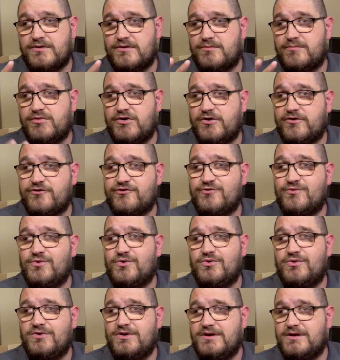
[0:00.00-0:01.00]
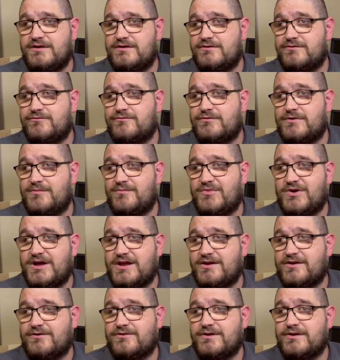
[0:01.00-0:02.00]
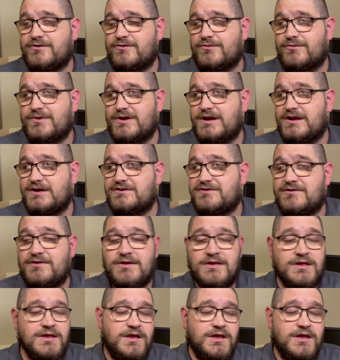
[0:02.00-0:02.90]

they're punctual and grammatically correct,